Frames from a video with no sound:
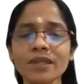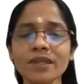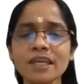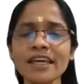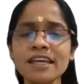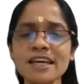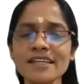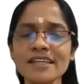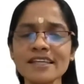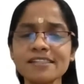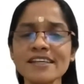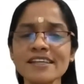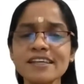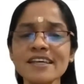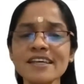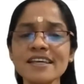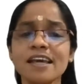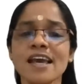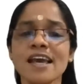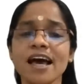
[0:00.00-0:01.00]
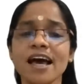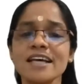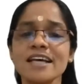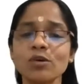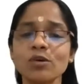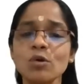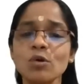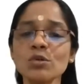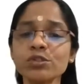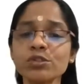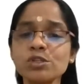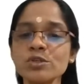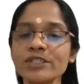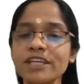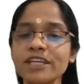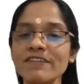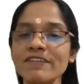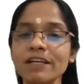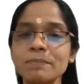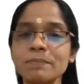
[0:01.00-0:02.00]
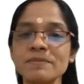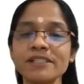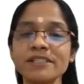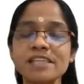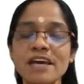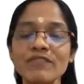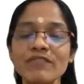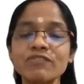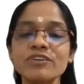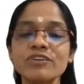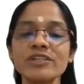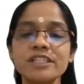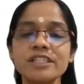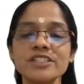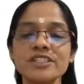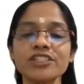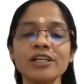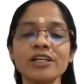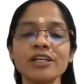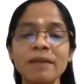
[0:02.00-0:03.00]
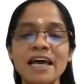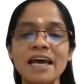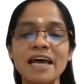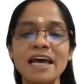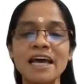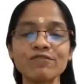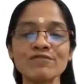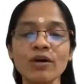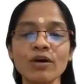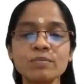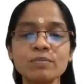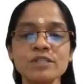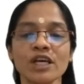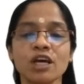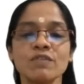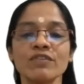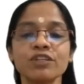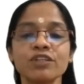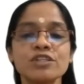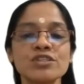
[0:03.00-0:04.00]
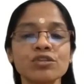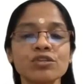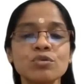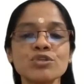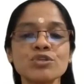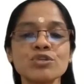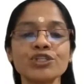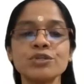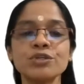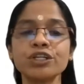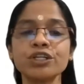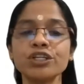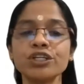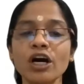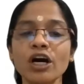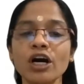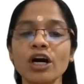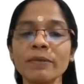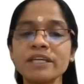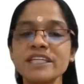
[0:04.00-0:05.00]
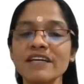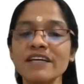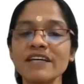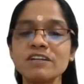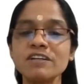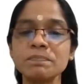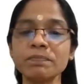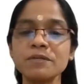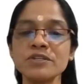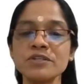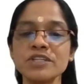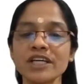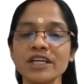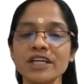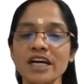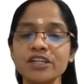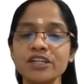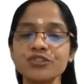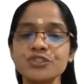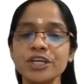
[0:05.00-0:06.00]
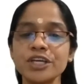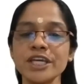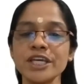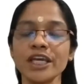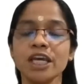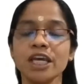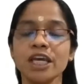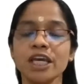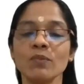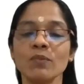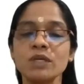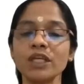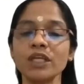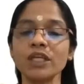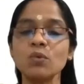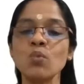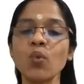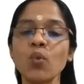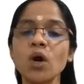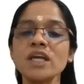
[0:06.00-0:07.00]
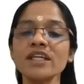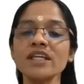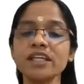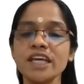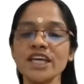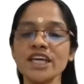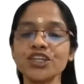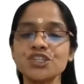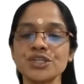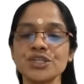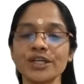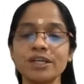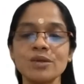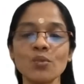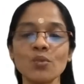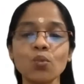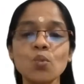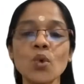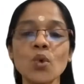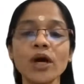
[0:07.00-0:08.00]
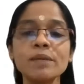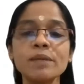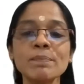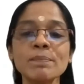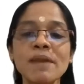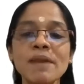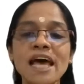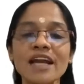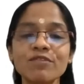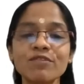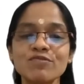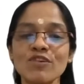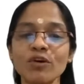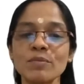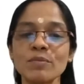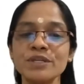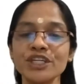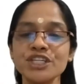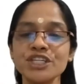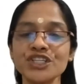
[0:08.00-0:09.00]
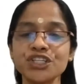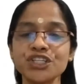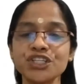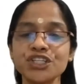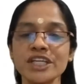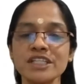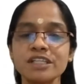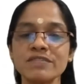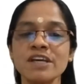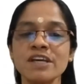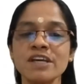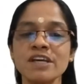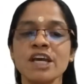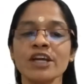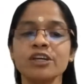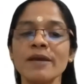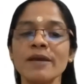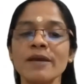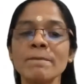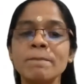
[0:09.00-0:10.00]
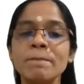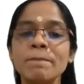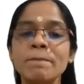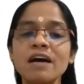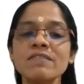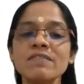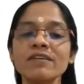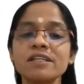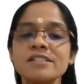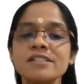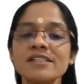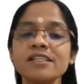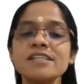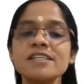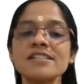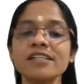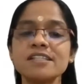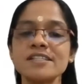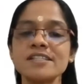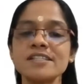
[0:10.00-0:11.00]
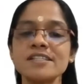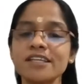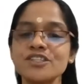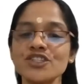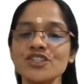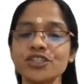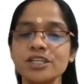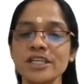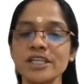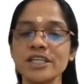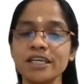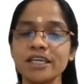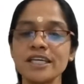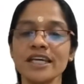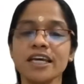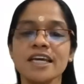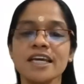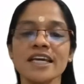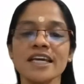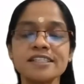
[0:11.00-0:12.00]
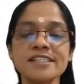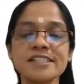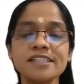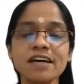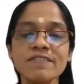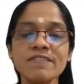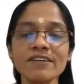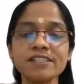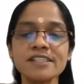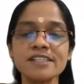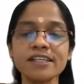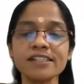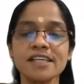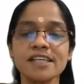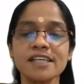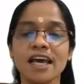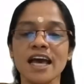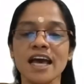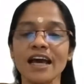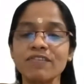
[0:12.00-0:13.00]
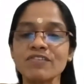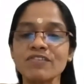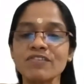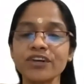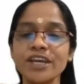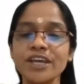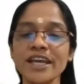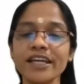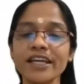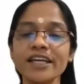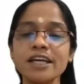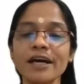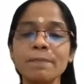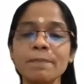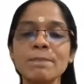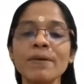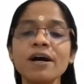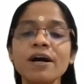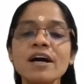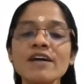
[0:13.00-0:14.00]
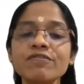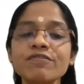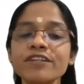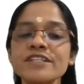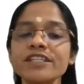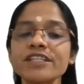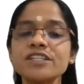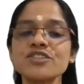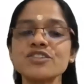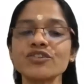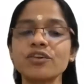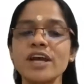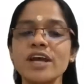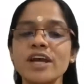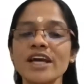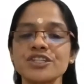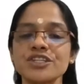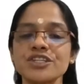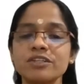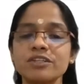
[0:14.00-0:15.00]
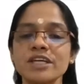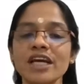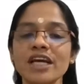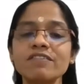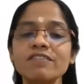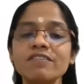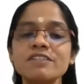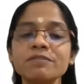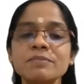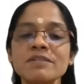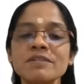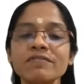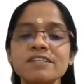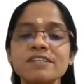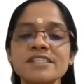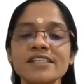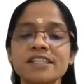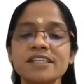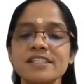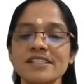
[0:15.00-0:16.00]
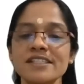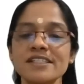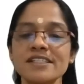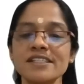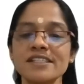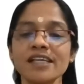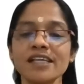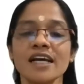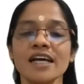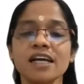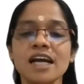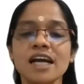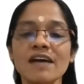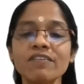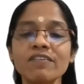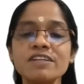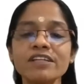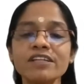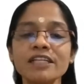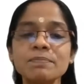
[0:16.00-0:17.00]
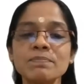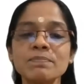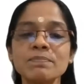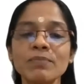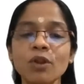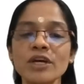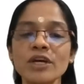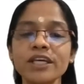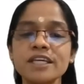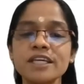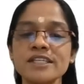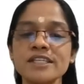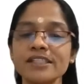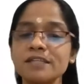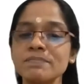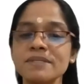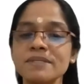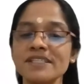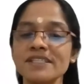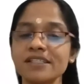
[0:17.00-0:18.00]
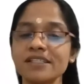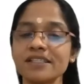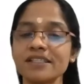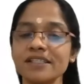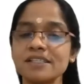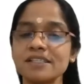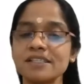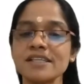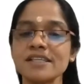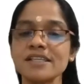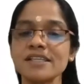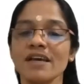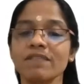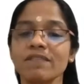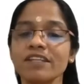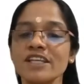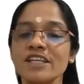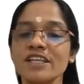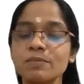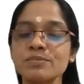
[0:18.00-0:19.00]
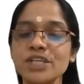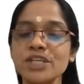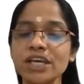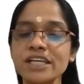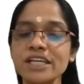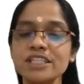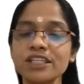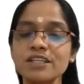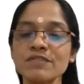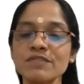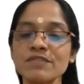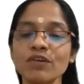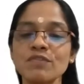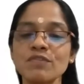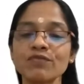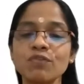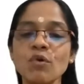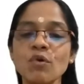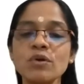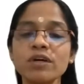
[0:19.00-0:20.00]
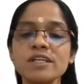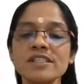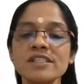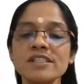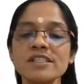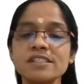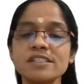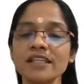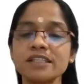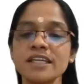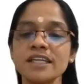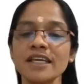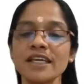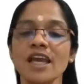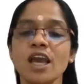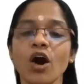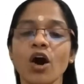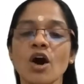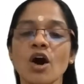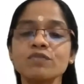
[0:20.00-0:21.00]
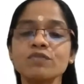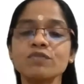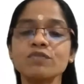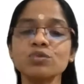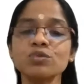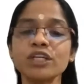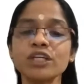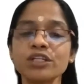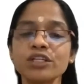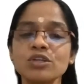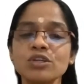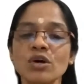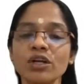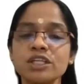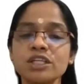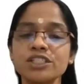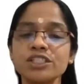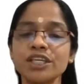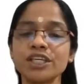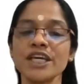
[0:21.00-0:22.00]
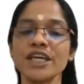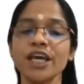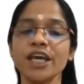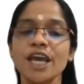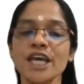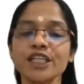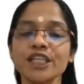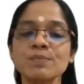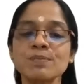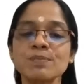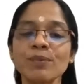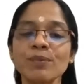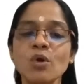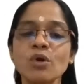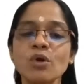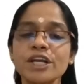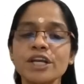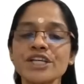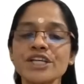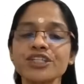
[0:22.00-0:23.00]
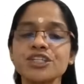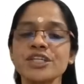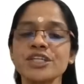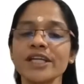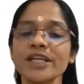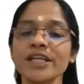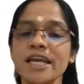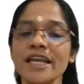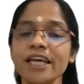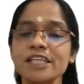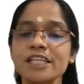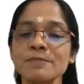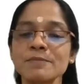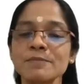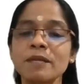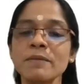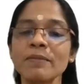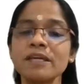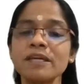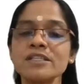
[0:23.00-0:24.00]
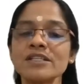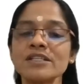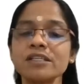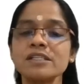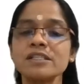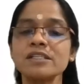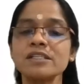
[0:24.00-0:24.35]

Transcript: NIC has also developed several digital platforms for the socio-economic development of the country with the One Nation, One Platform initiative to empower citizens digitally. Its services have created a perfect interaction of the government with citizens, government employees and businesses with an objective of focused study of new technology, exploration and experimental